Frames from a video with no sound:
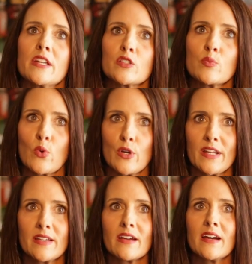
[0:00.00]
next
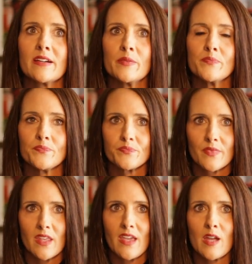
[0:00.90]
morning, I
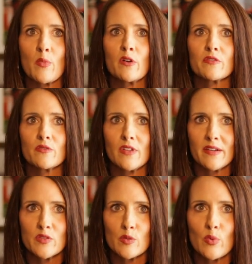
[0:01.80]
came off of
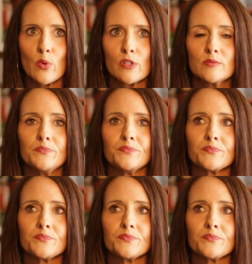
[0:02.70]
life support